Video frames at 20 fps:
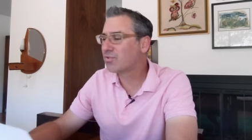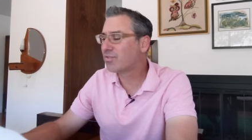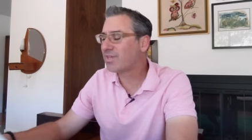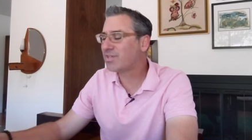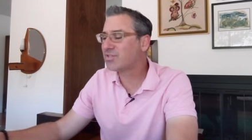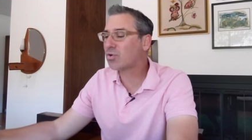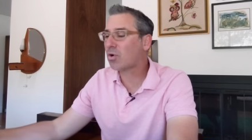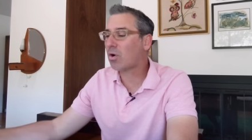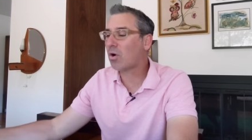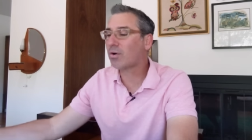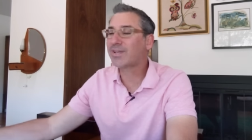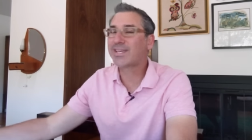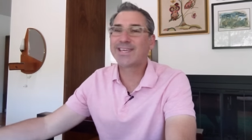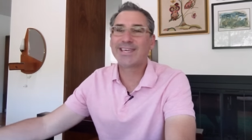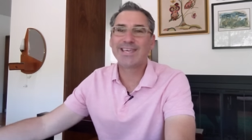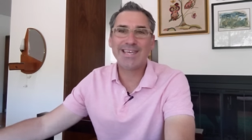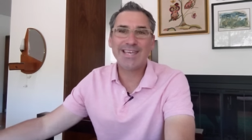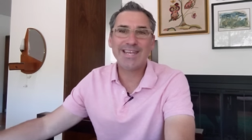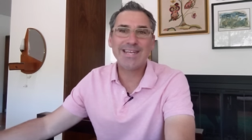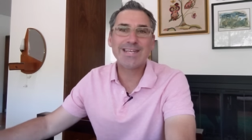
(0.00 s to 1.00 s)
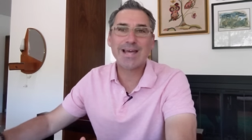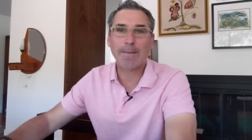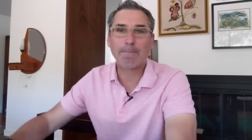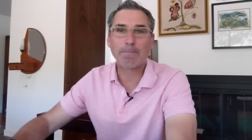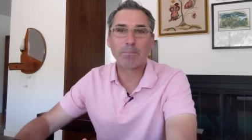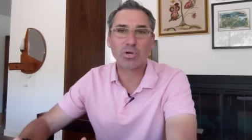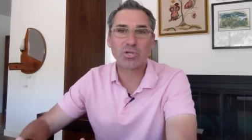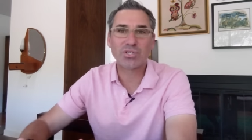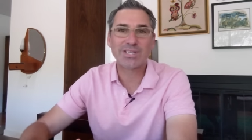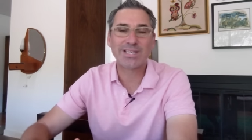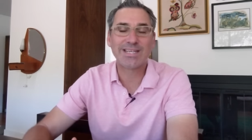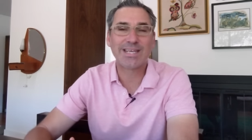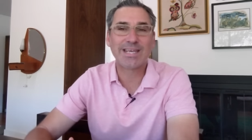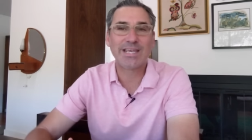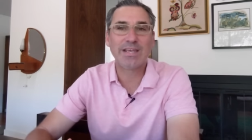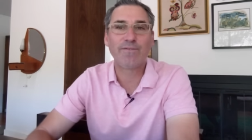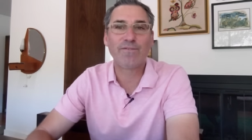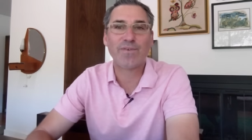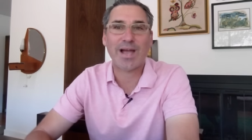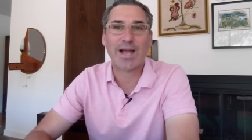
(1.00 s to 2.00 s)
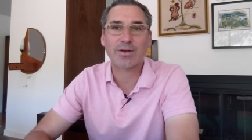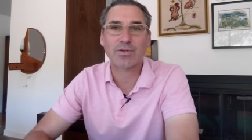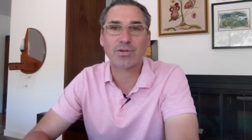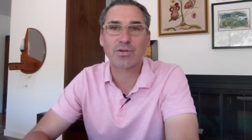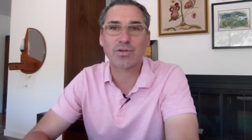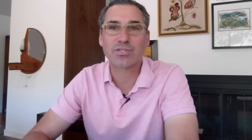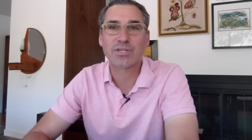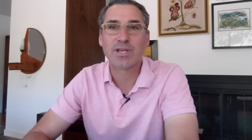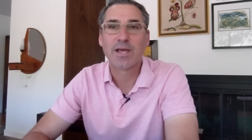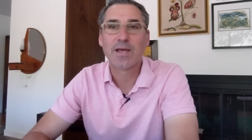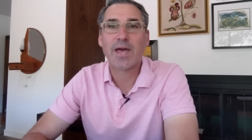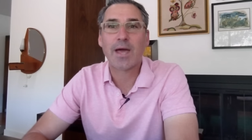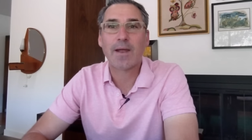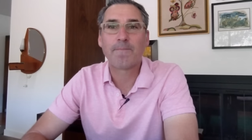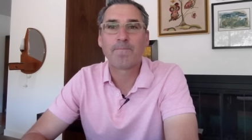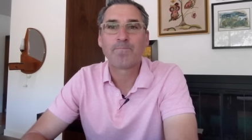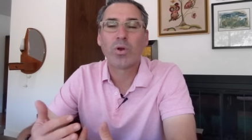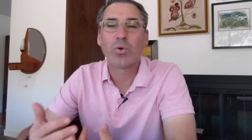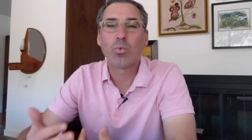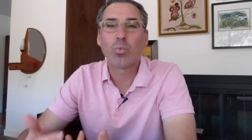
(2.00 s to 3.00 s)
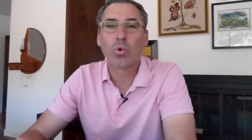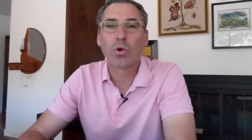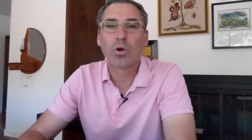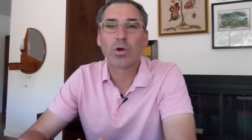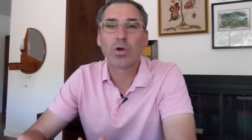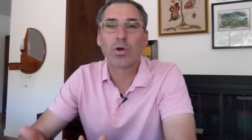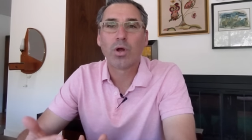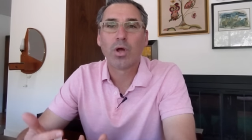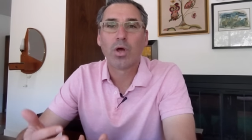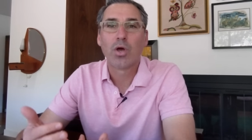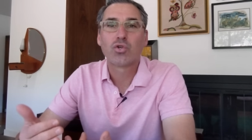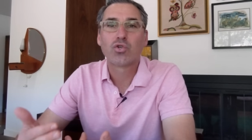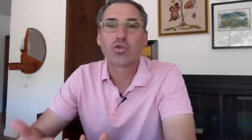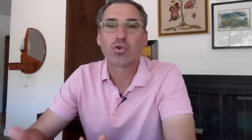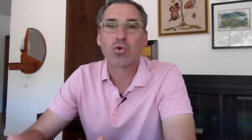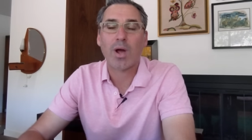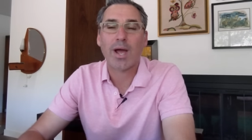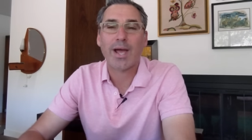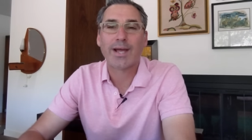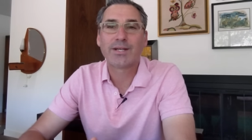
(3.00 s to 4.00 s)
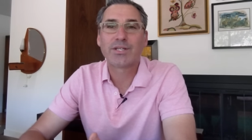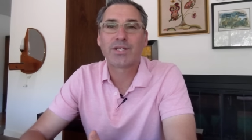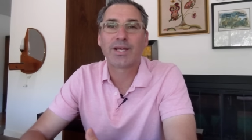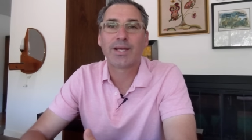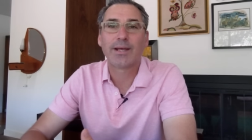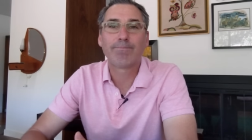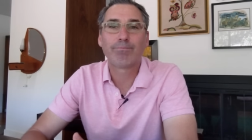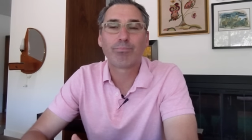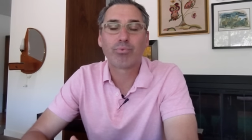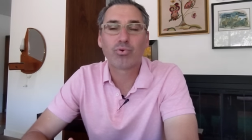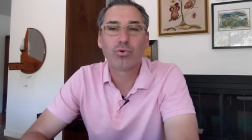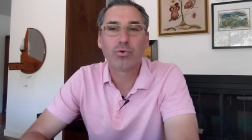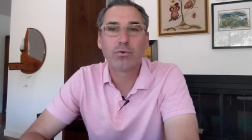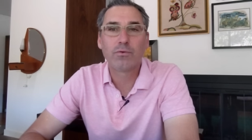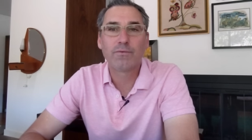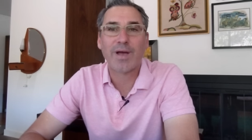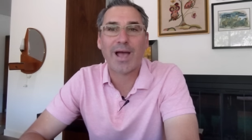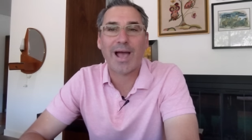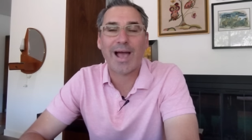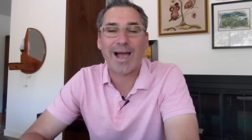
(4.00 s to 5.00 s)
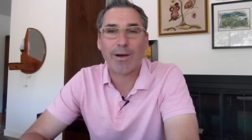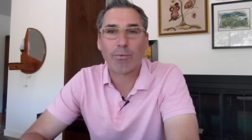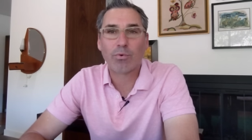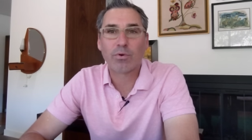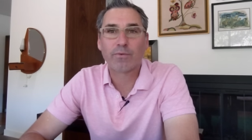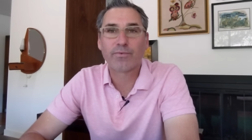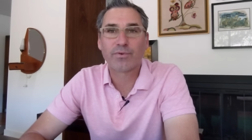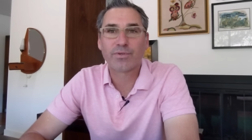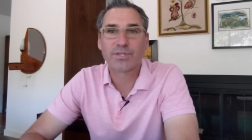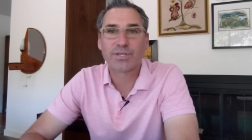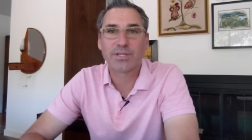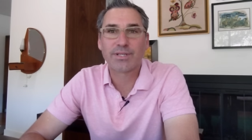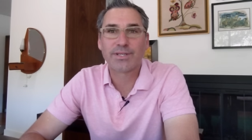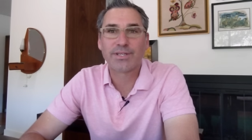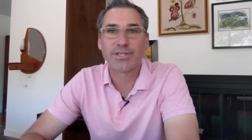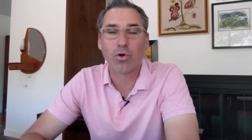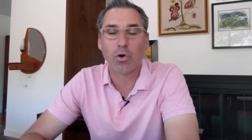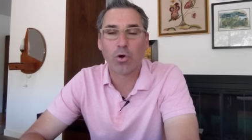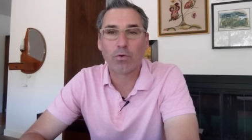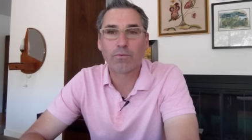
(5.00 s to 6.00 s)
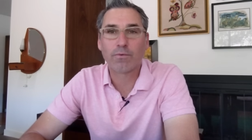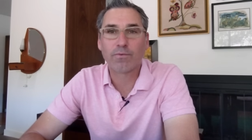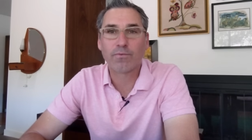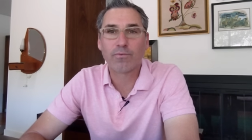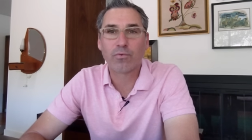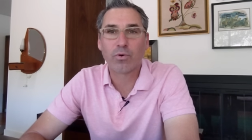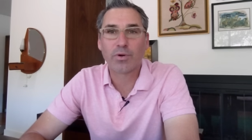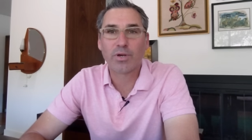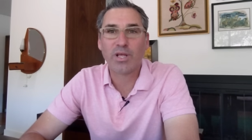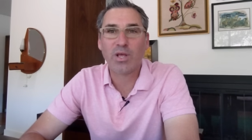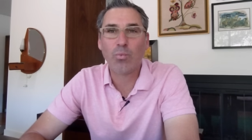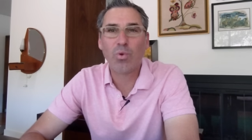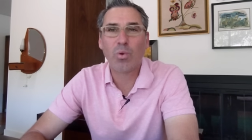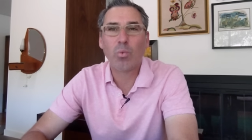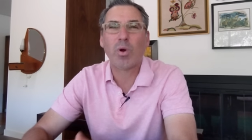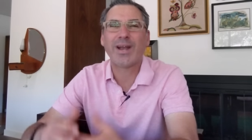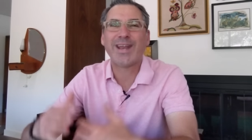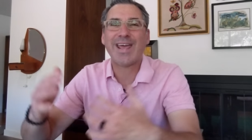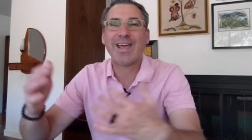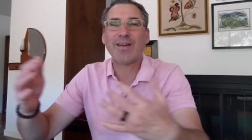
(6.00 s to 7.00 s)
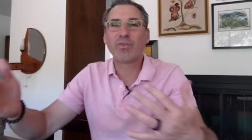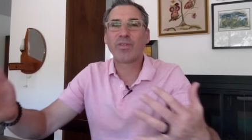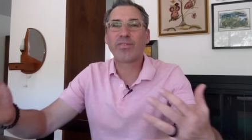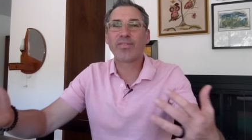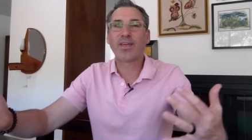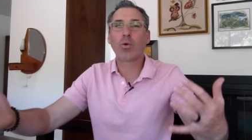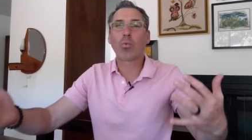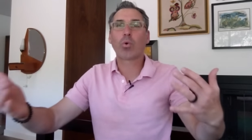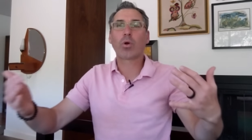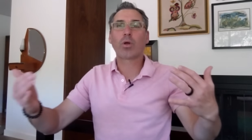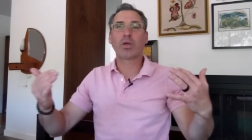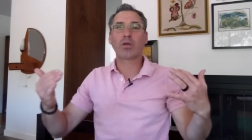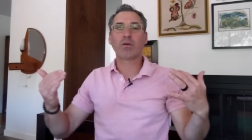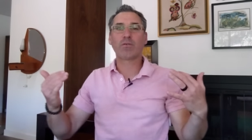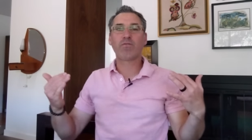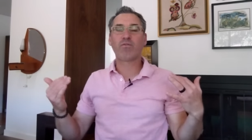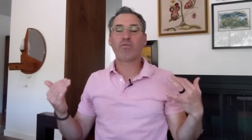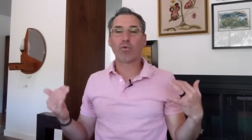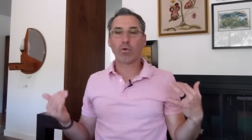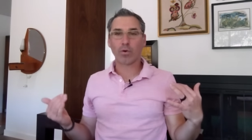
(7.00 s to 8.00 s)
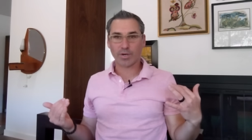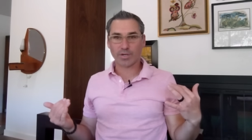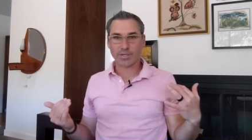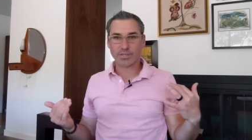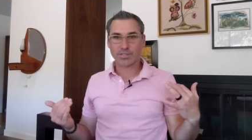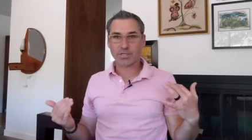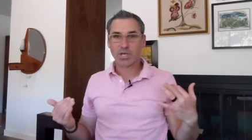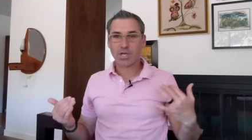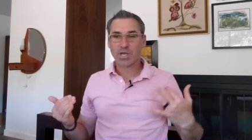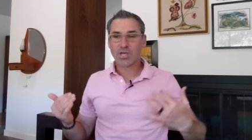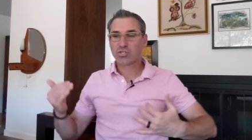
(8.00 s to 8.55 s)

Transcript: So these are all key numbers and key factors that when we're trying to improve our fertility over 40, we want everything working for us.